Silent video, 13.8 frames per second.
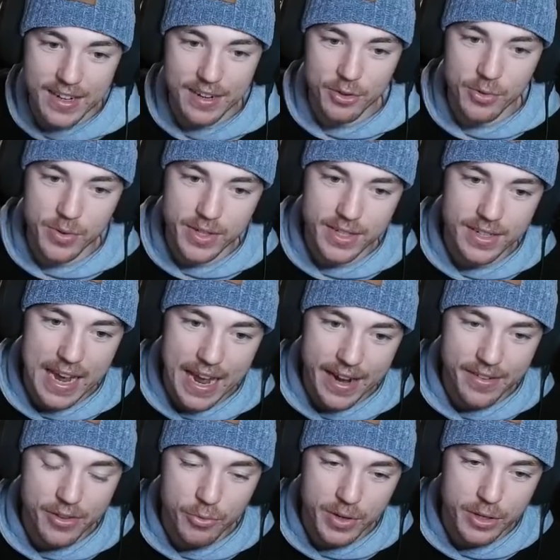Everyone at
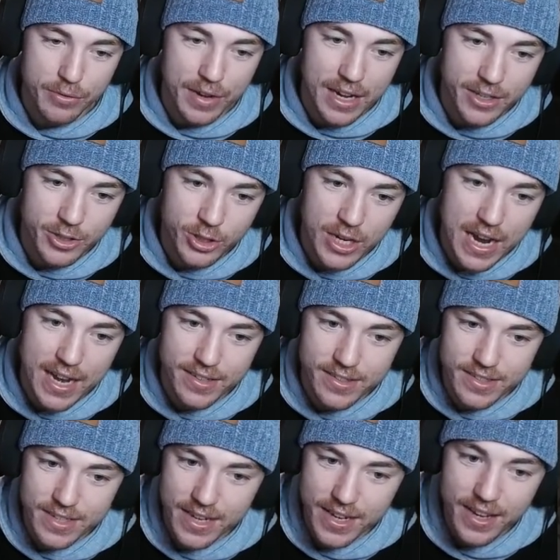the Real Val in chat and
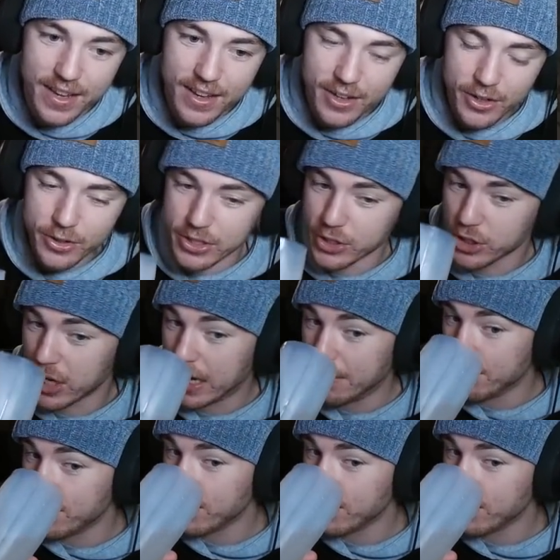say, good job.